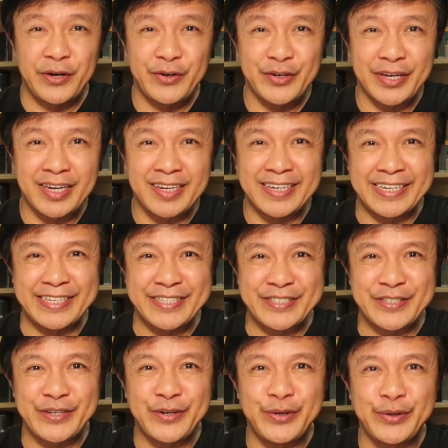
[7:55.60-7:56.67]
Okay,
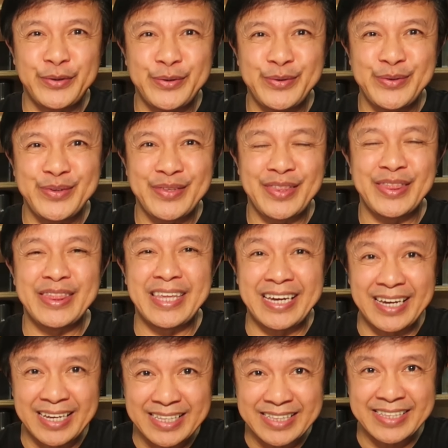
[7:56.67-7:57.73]
so
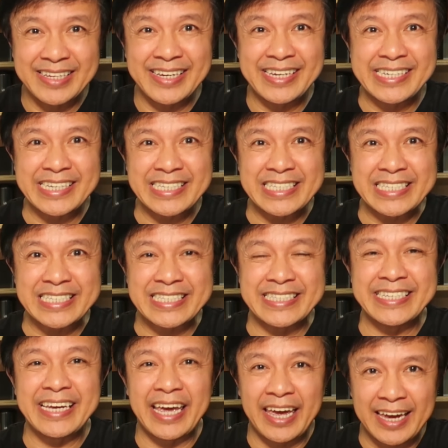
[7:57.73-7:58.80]
that is
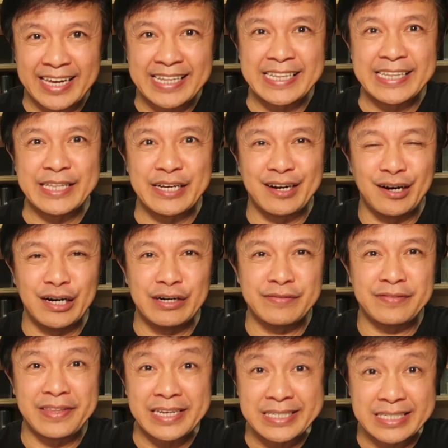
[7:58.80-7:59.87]
the end of
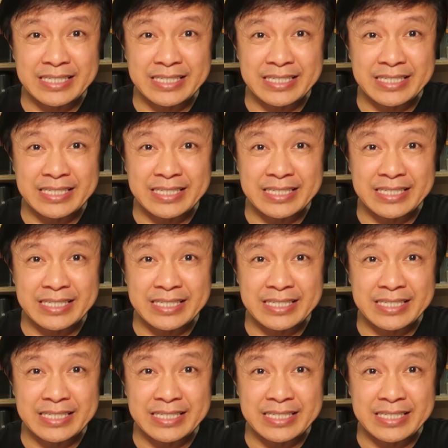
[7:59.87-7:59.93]
this